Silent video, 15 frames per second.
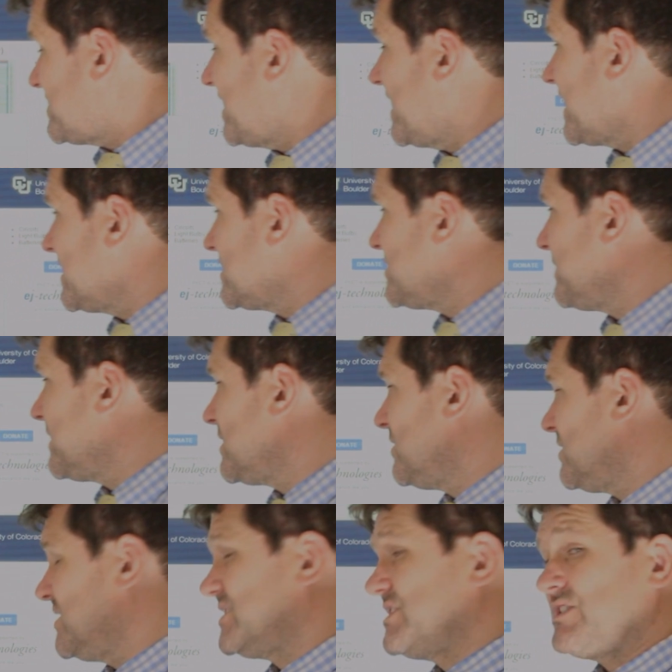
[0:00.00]
of circuits so we can
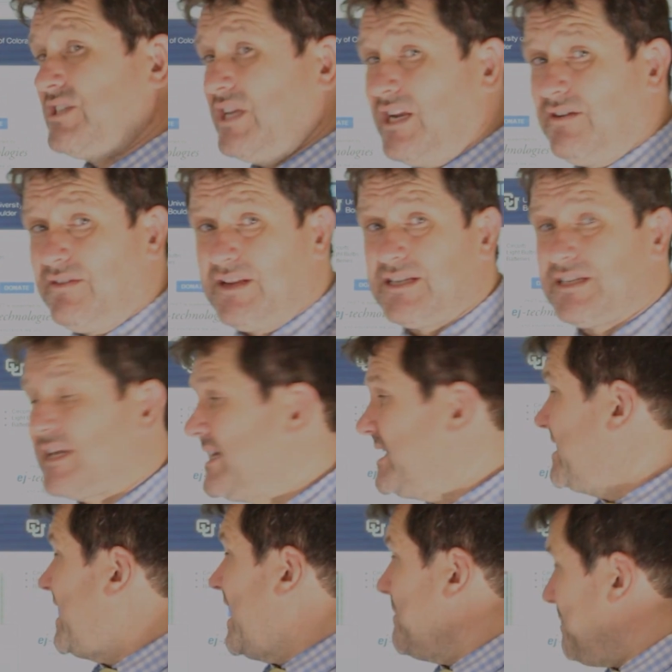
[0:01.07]
look at series
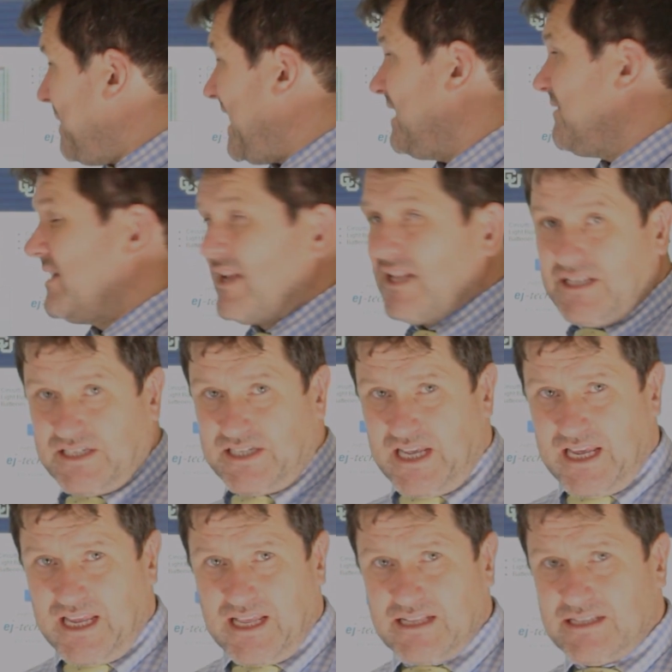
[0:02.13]
and parallel
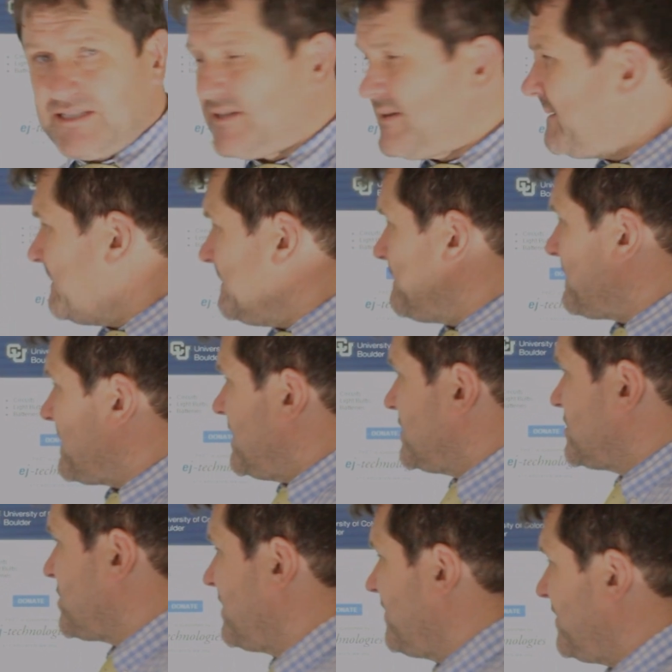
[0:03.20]
circuits.
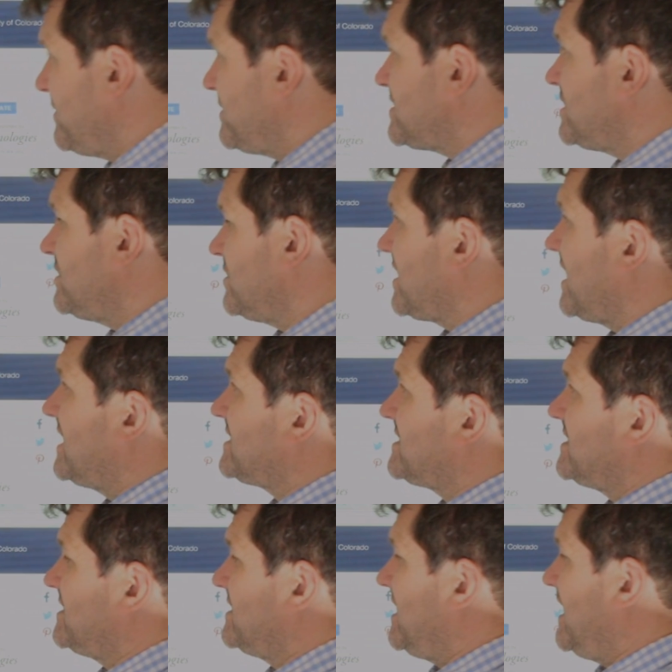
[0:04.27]
So if we were to look at